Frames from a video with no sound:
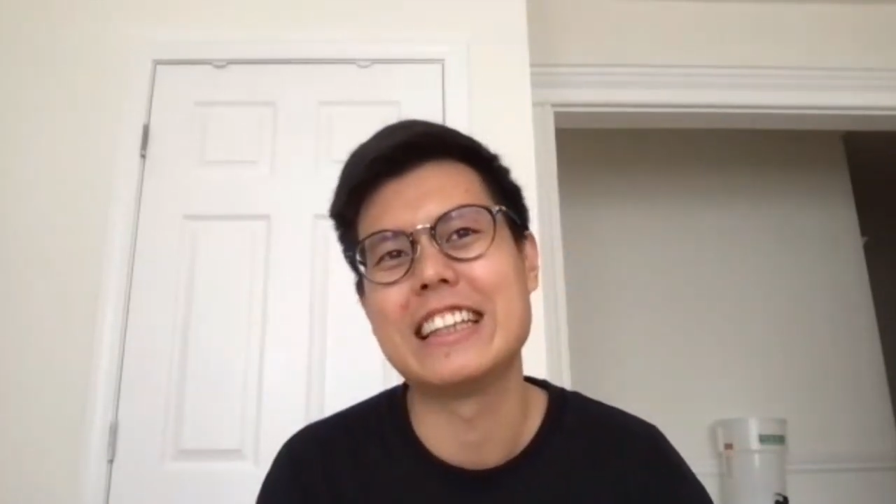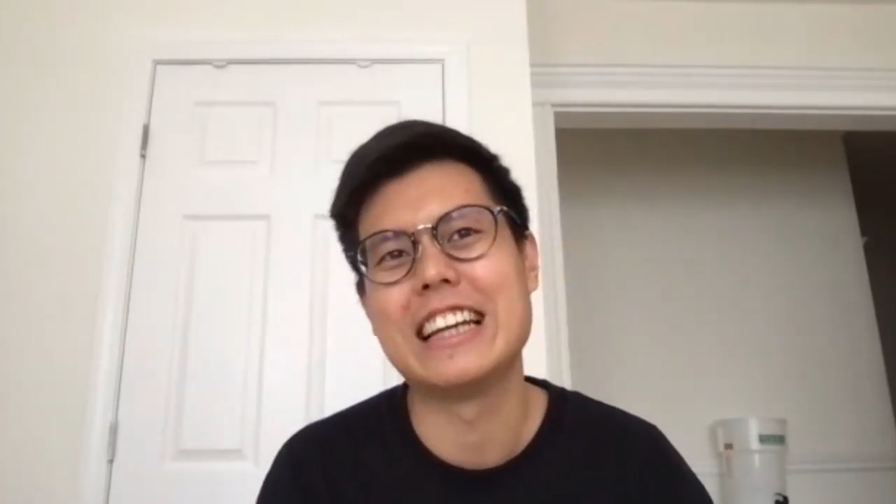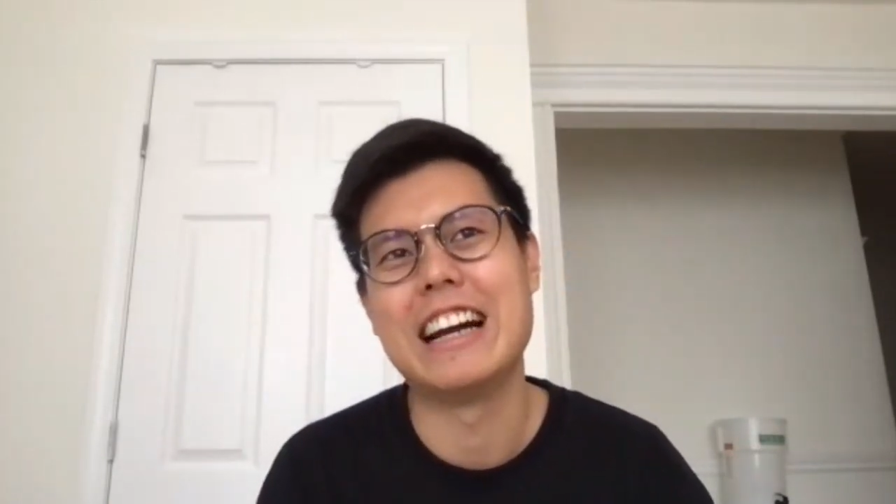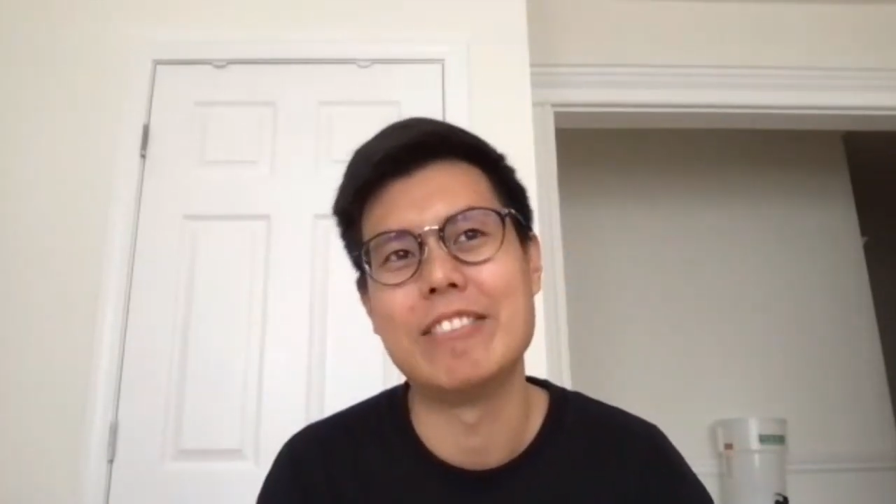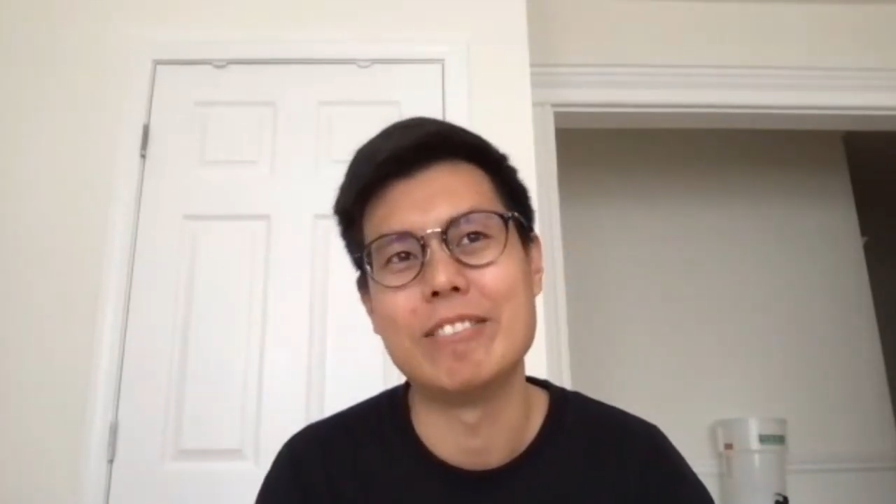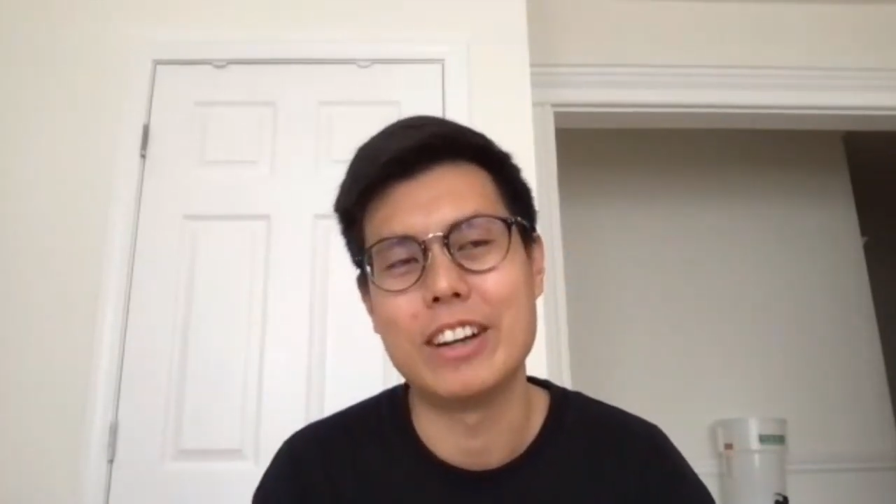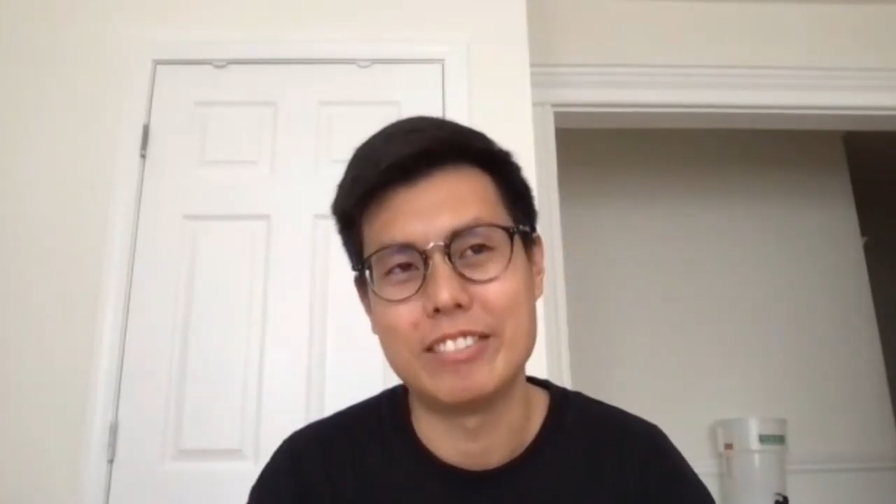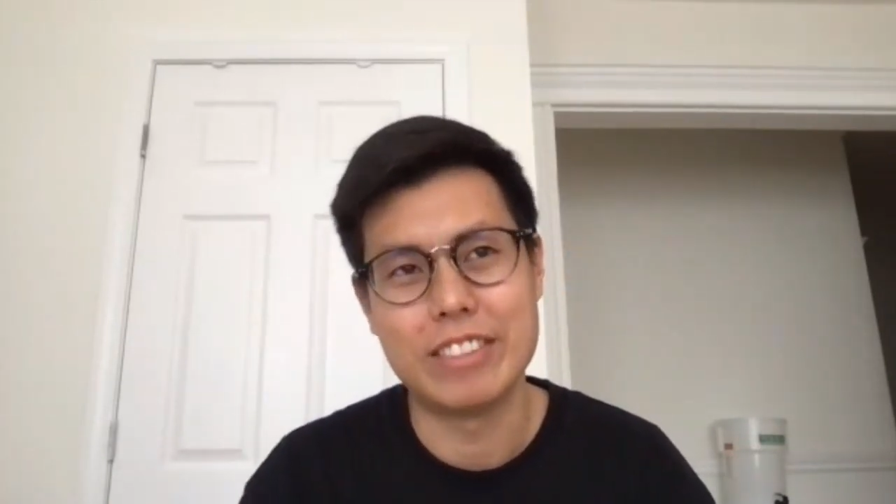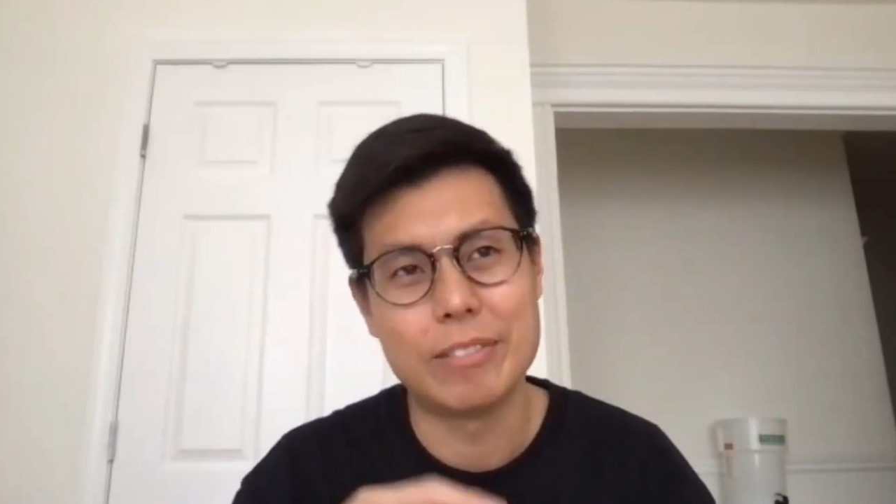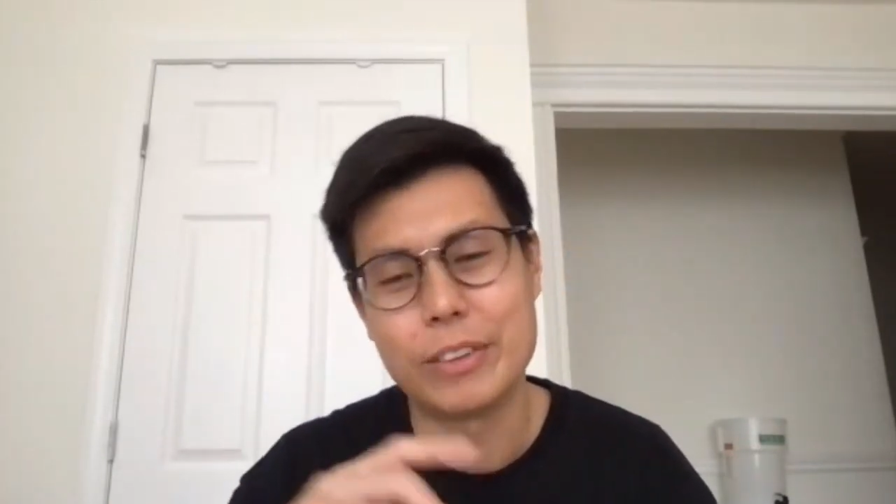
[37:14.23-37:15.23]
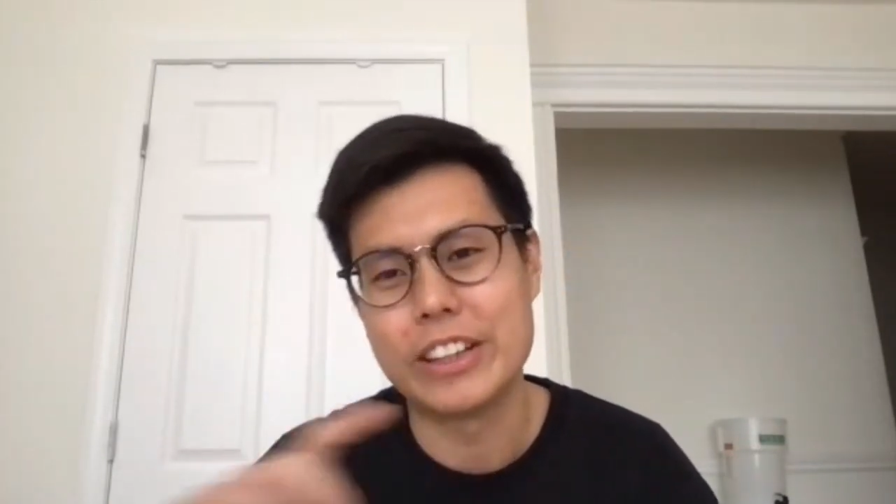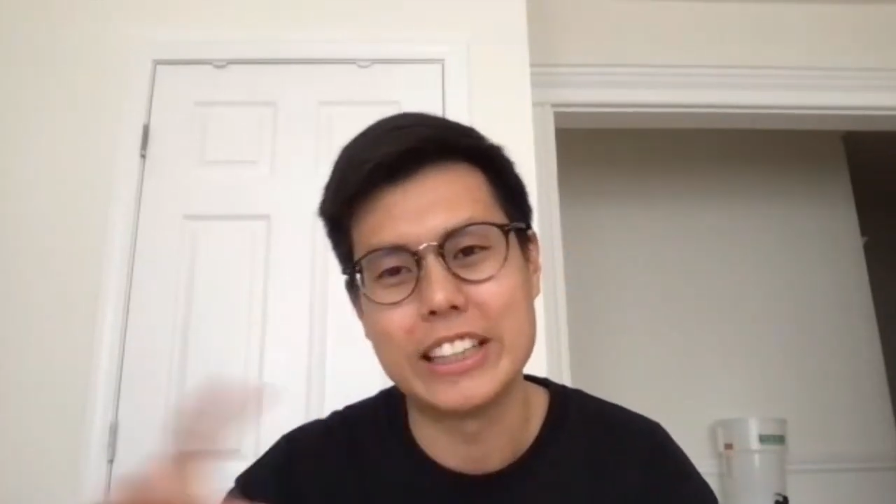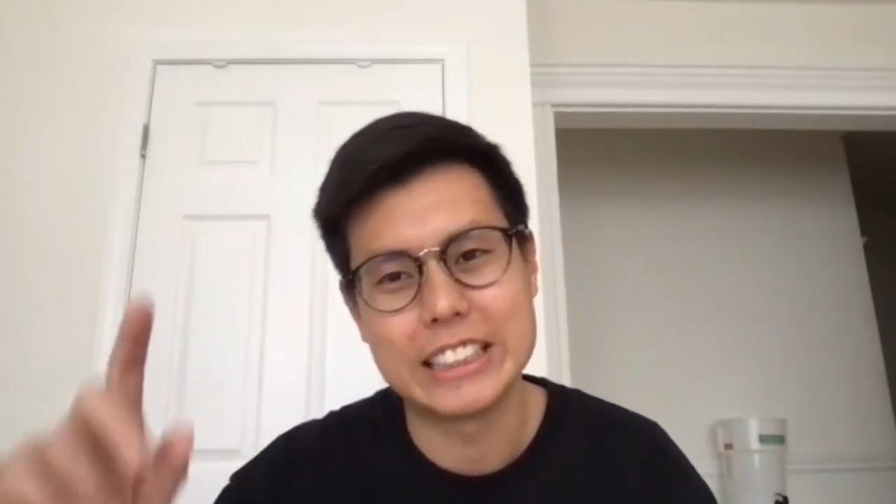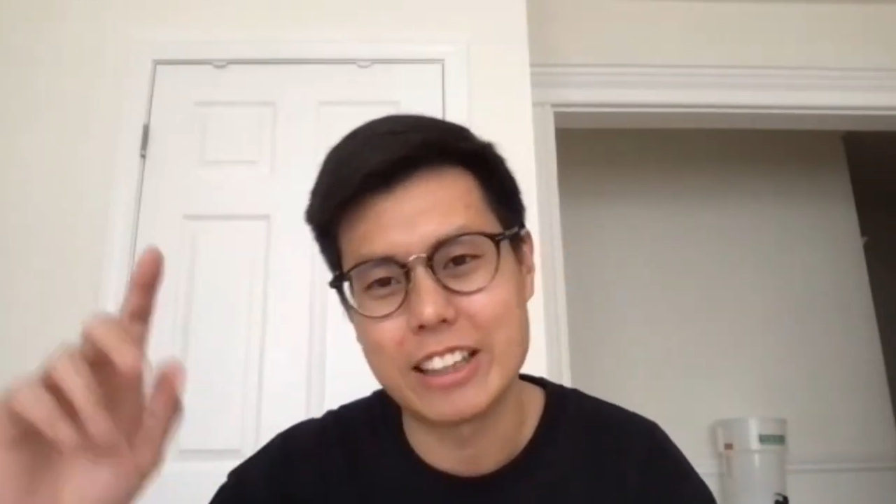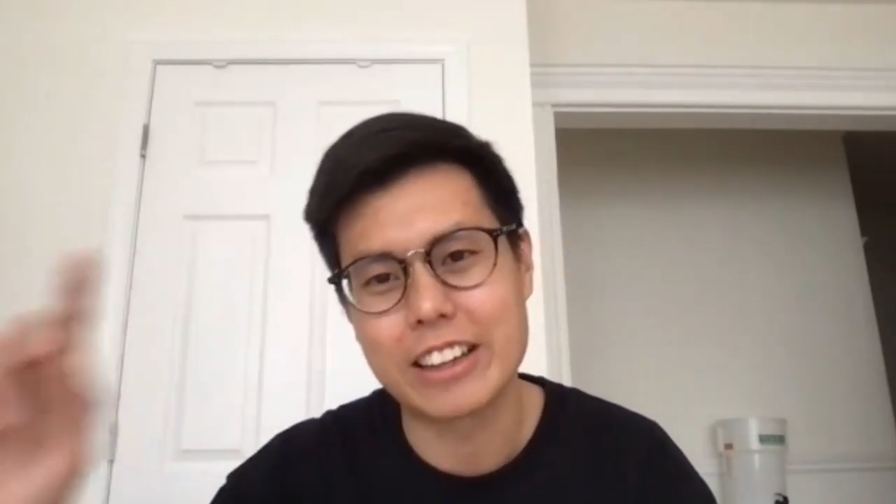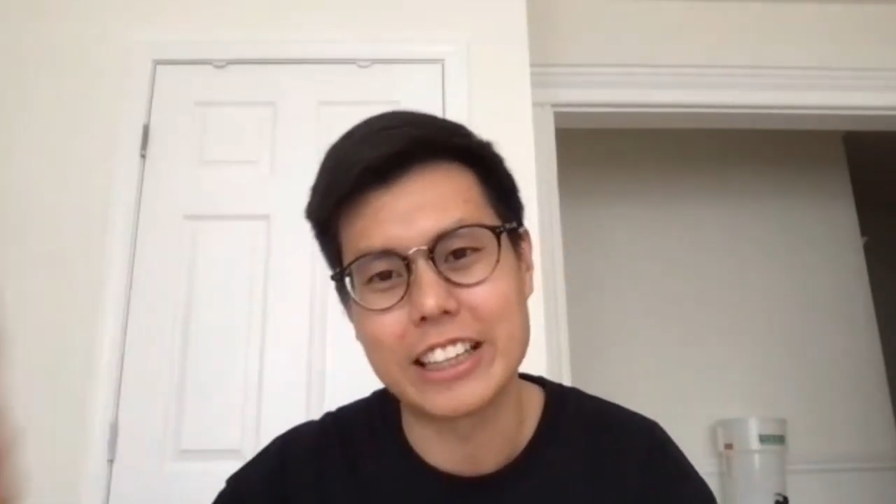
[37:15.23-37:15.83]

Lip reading: I'm already talking